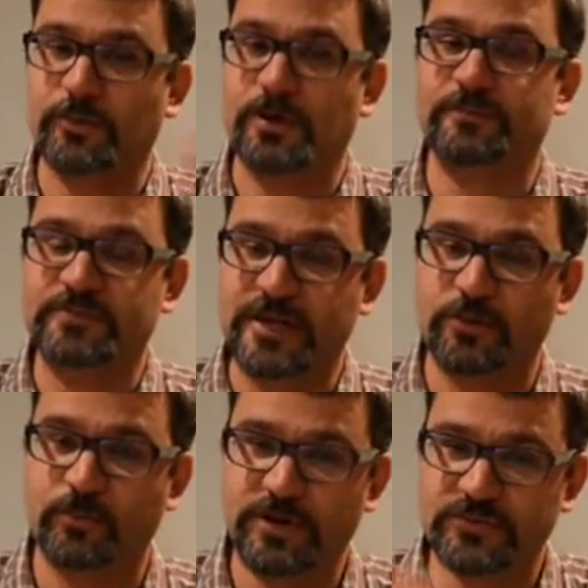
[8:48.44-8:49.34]
a
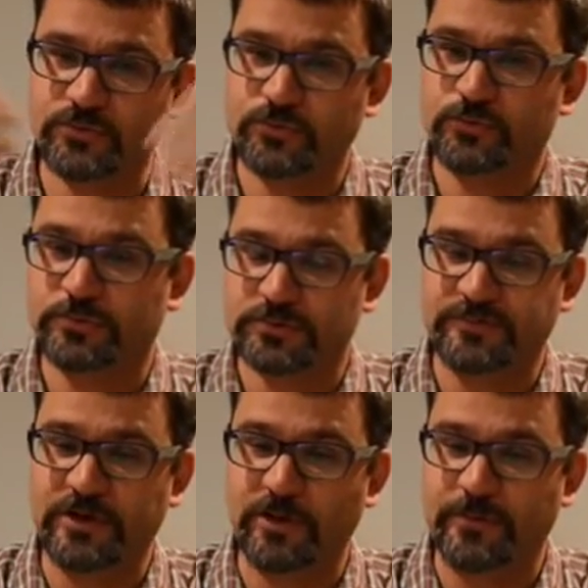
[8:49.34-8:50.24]
standard way to
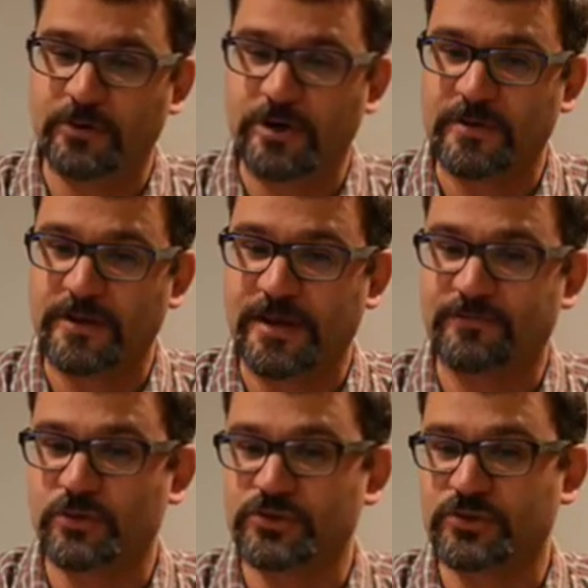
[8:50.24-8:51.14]
develop their army in
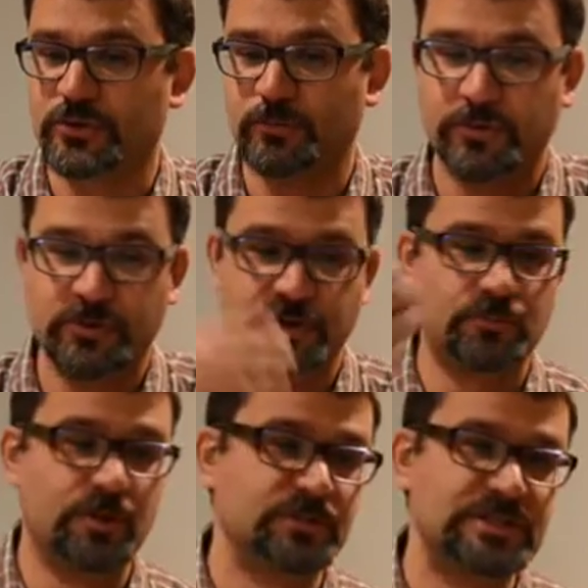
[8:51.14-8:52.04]
that first turn, where they're going
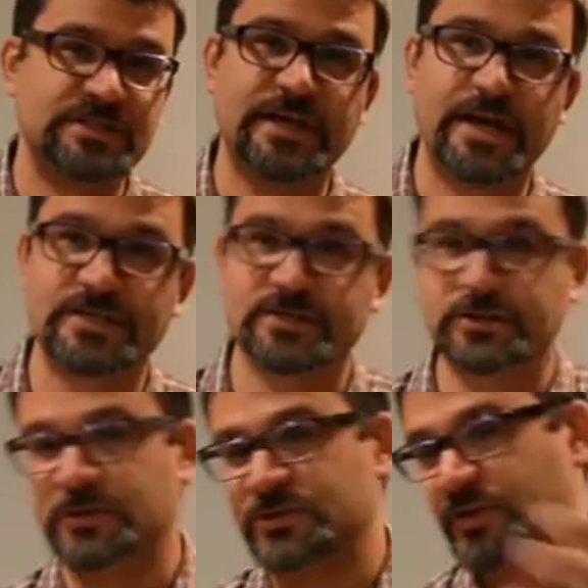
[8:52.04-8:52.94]
to run with these guys and
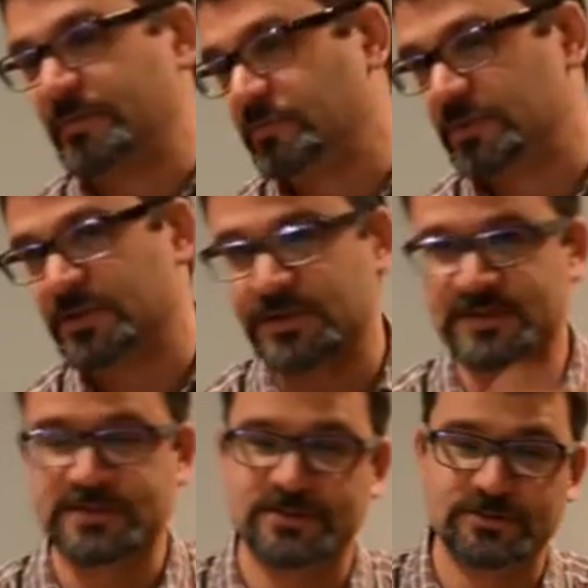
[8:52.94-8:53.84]
they're going to trample with
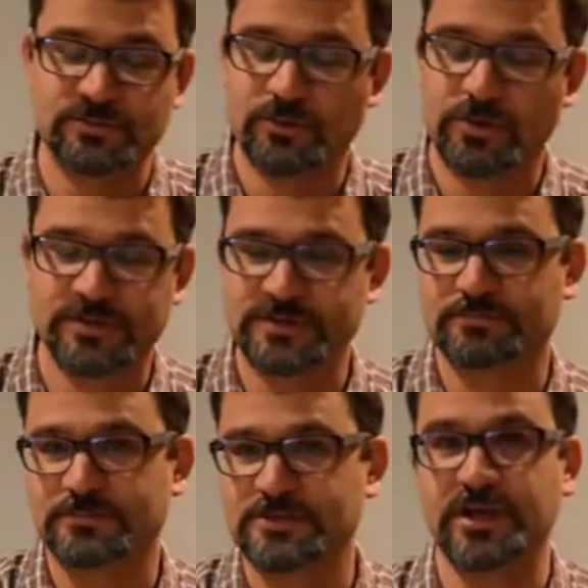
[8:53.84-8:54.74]
this and do all
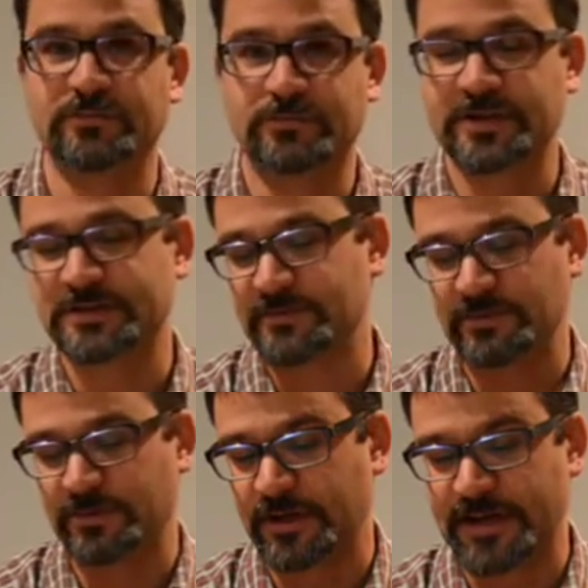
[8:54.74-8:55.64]
this stuff, right? Because
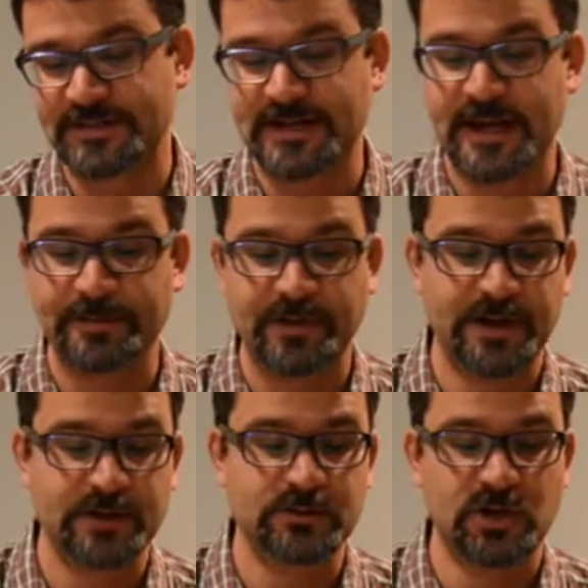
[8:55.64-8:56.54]
maybe they want to cast
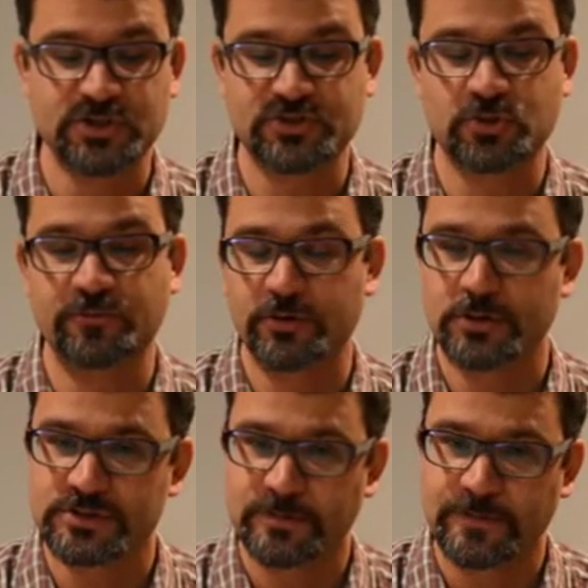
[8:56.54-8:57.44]
Animai or launch
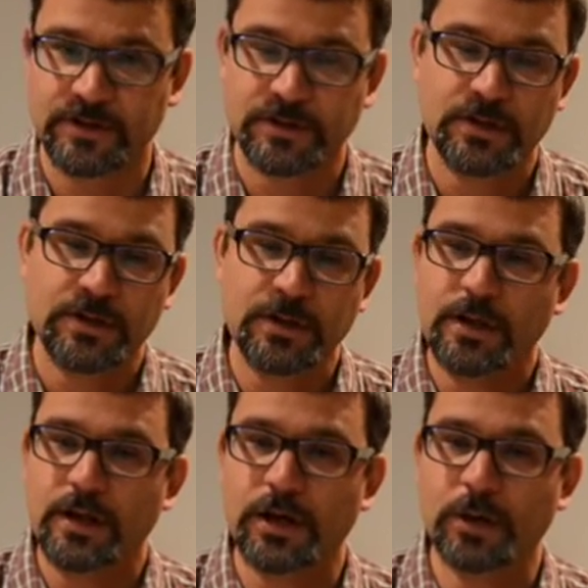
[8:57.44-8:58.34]
Servitor or something.
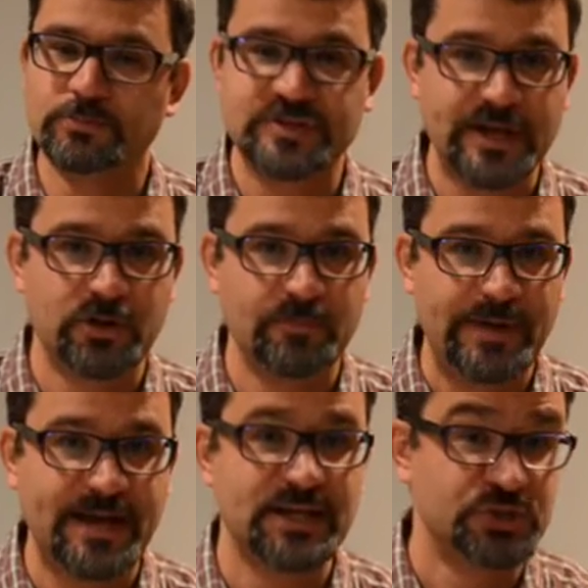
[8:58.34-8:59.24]
Standard
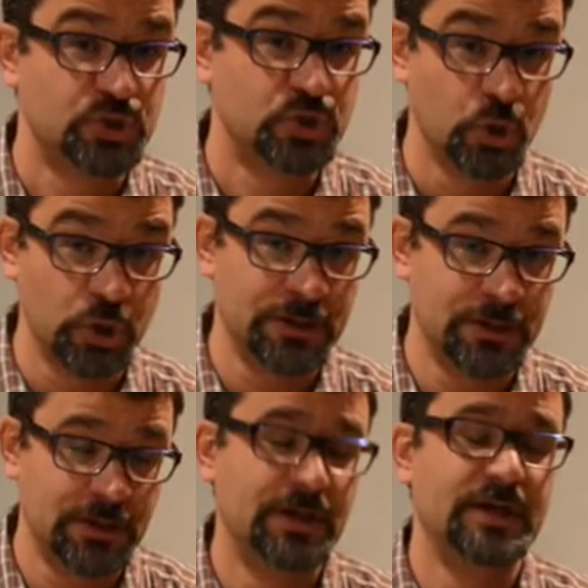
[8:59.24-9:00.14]
unpacking is
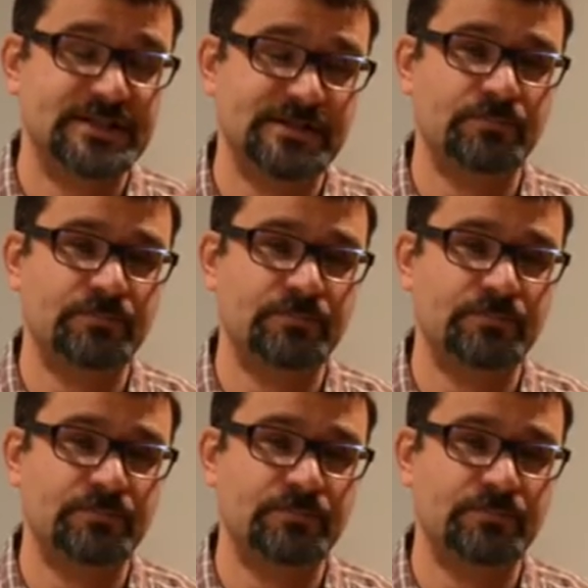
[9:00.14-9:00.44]
good. It's